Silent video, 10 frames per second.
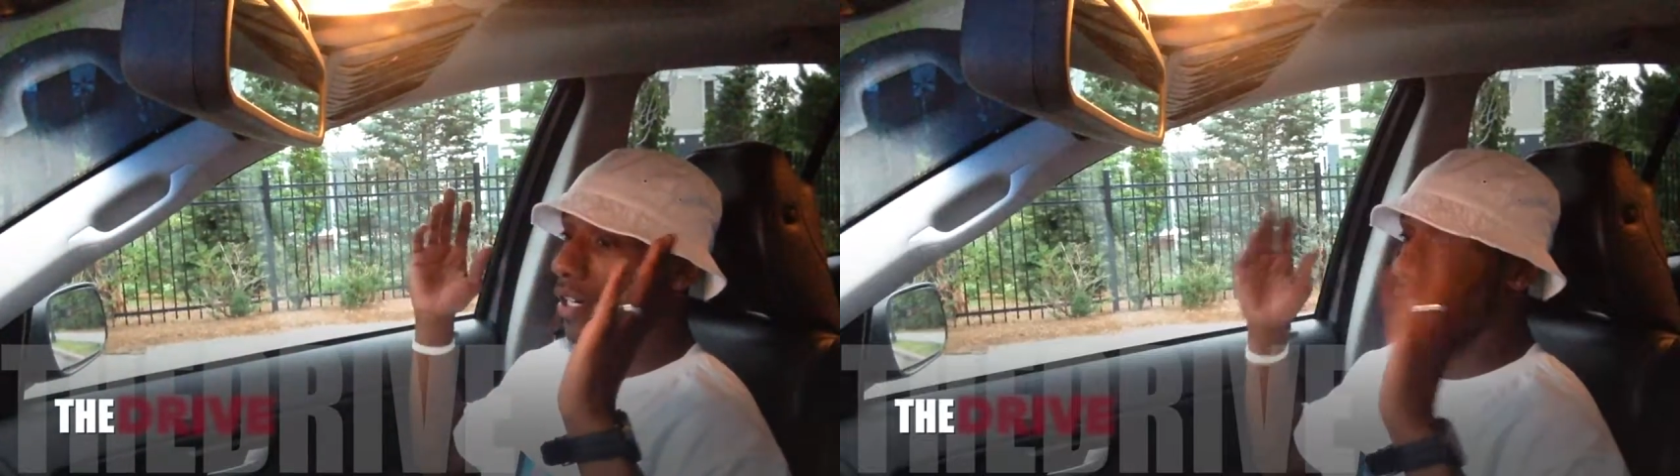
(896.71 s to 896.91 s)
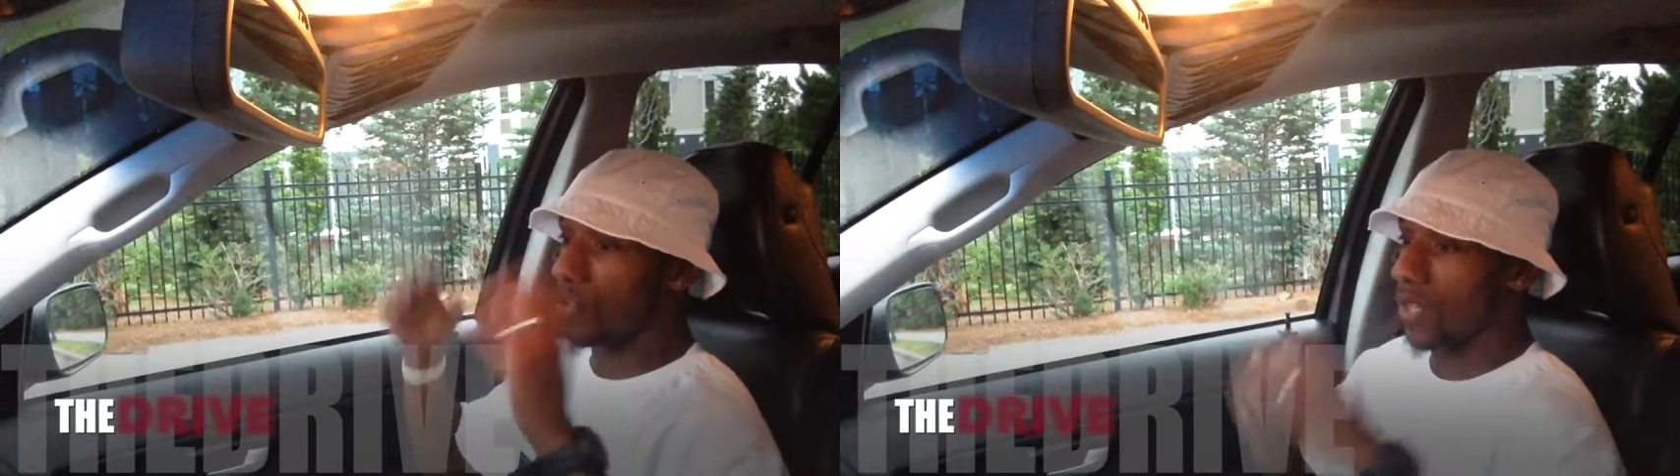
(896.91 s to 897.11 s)

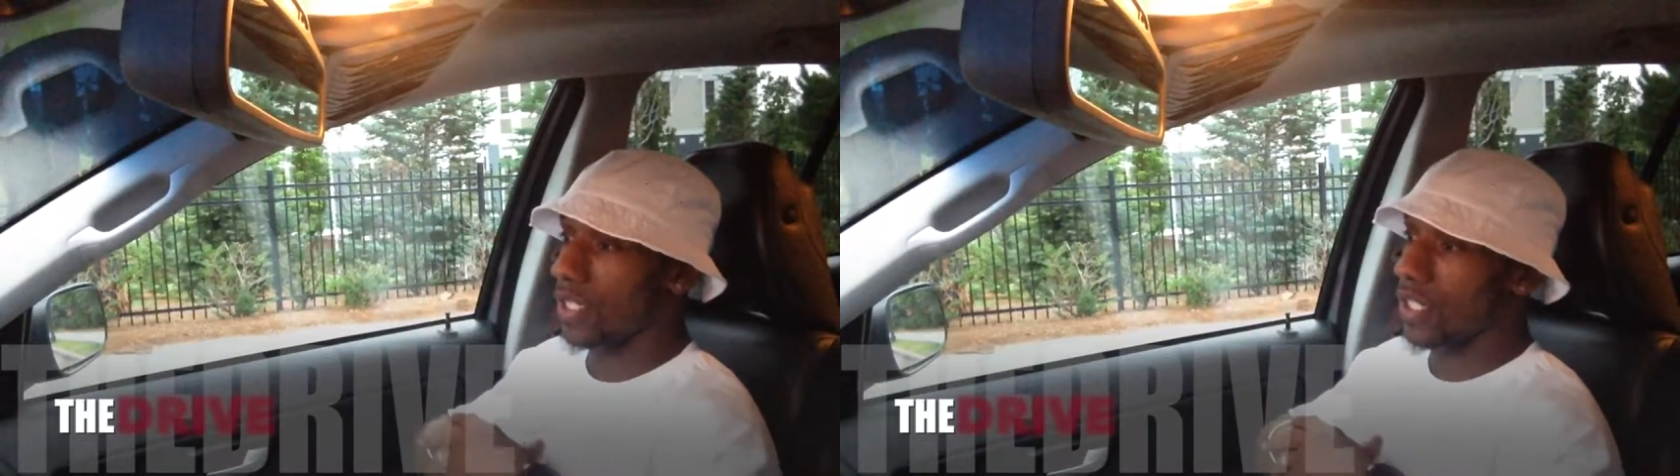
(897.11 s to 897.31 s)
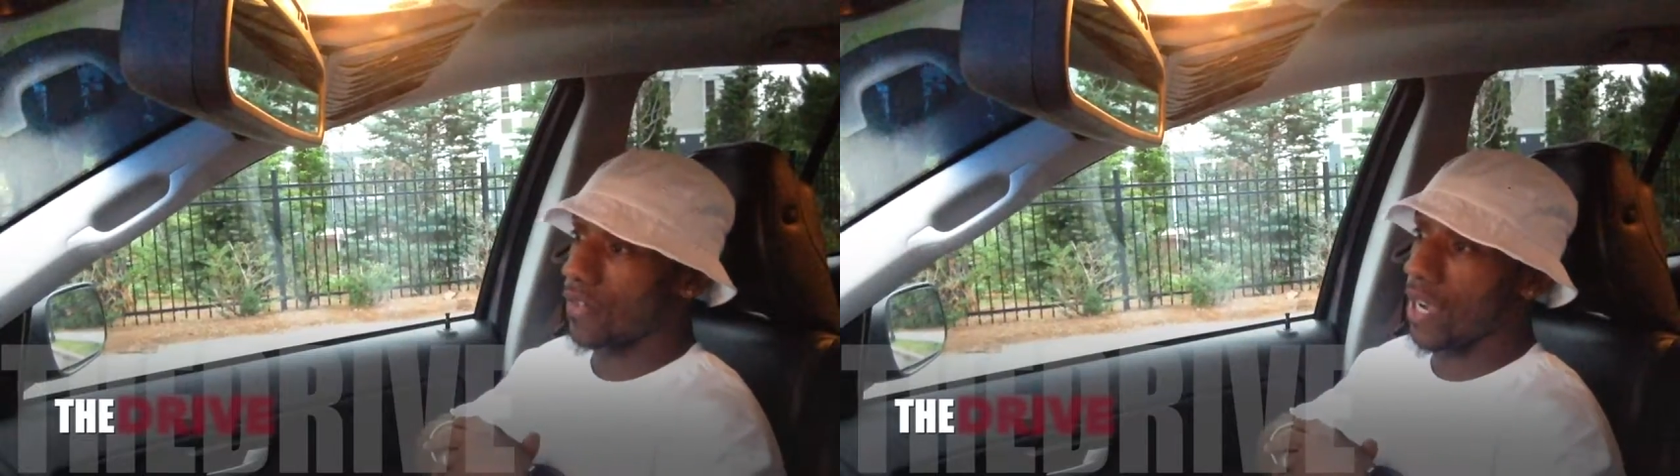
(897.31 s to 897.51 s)
Unless you
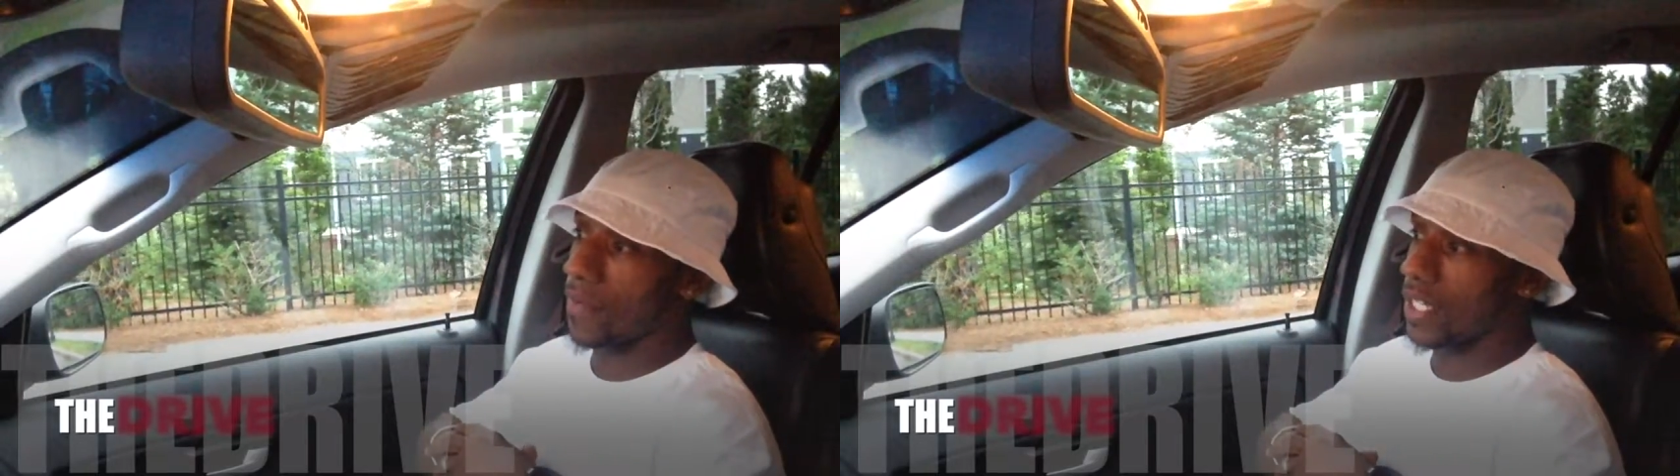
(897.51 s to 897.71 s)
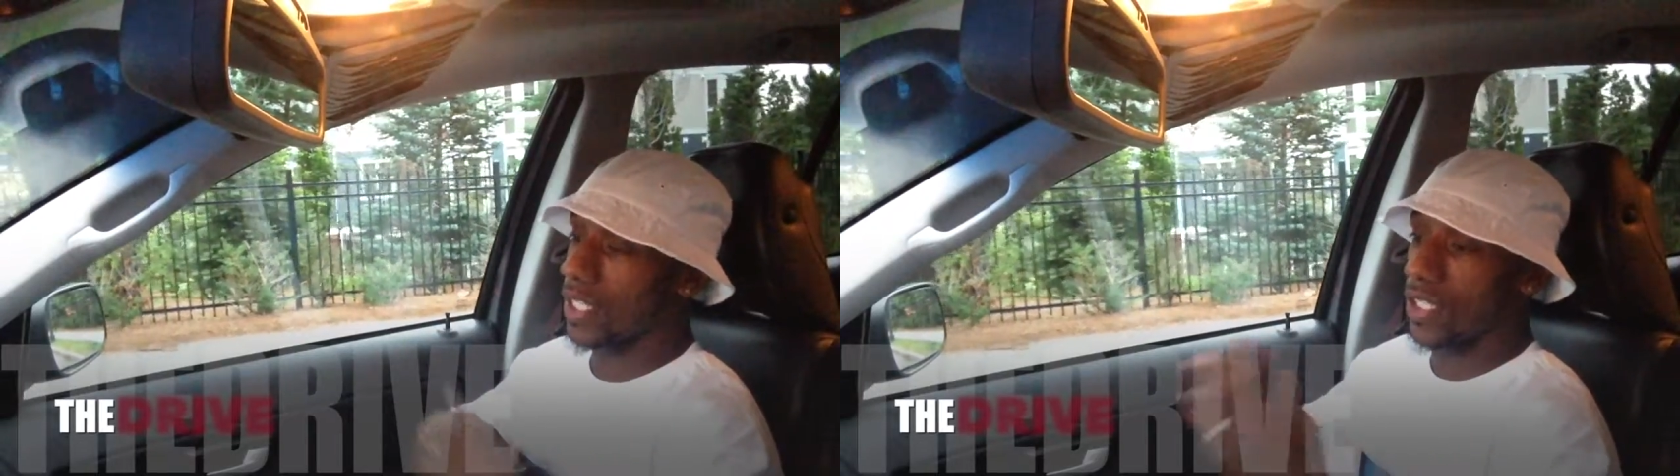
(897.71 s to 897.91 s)
Instagram
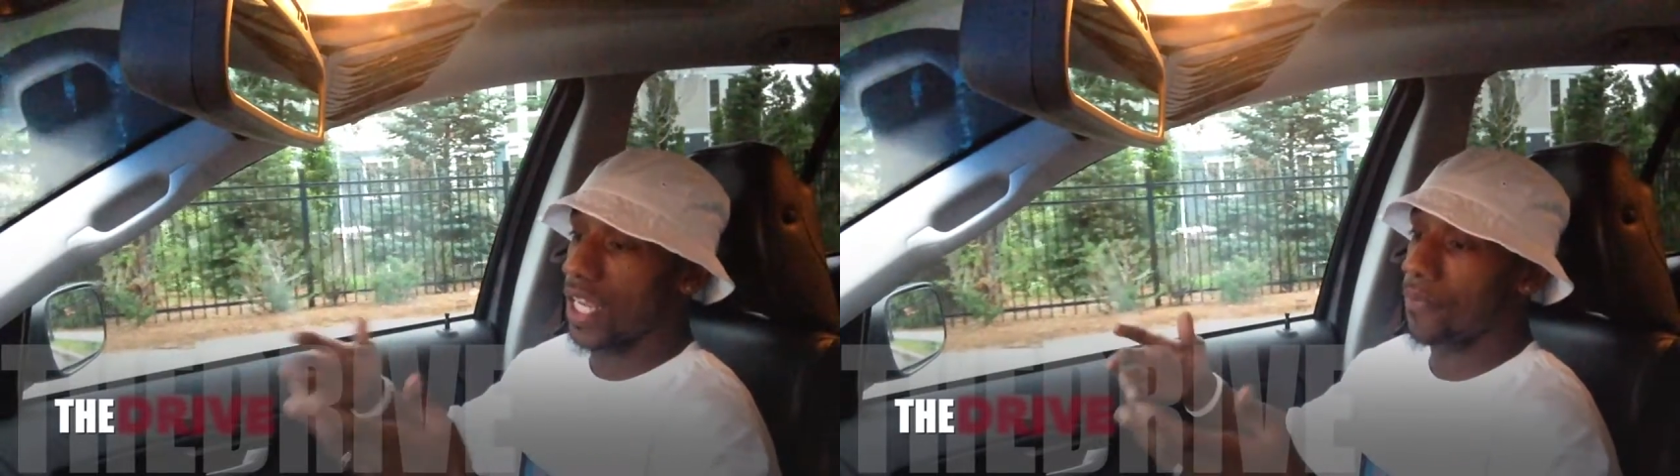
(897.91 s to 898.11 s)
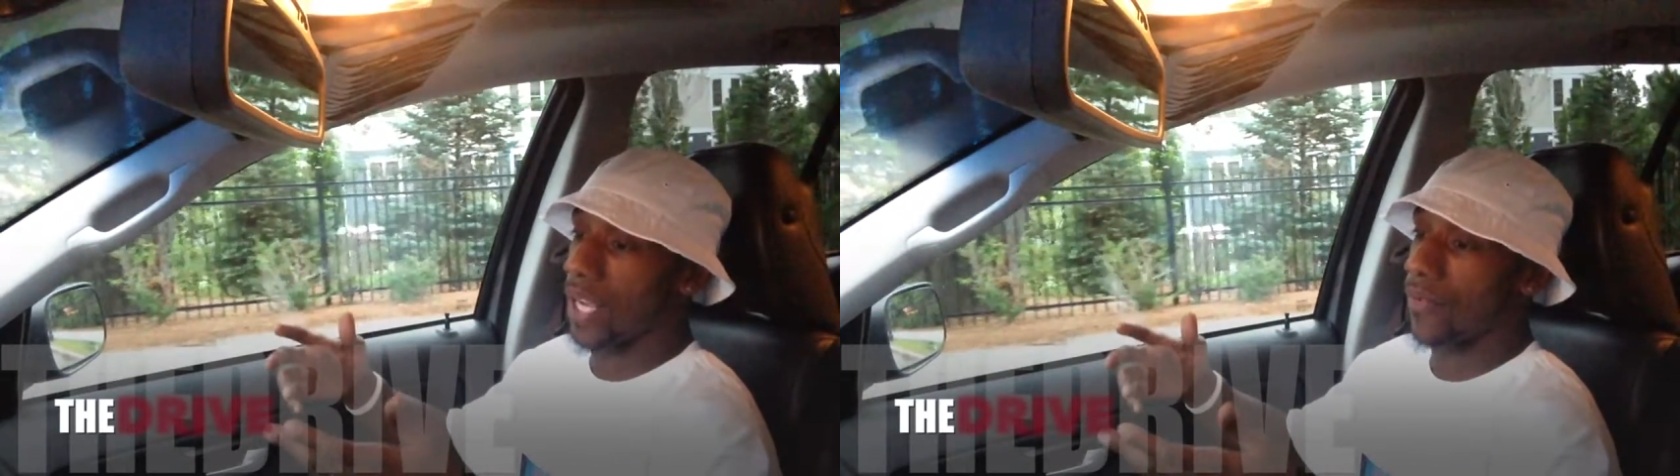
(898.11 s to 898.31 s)
me, then it's
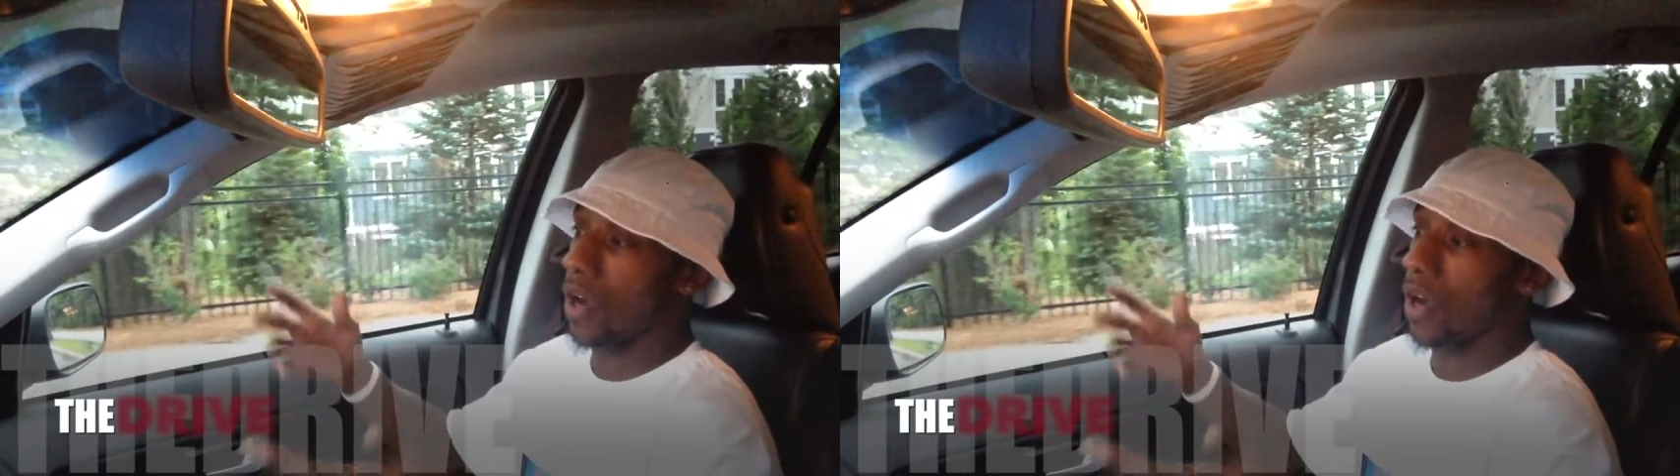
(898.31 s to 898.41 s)
Champagne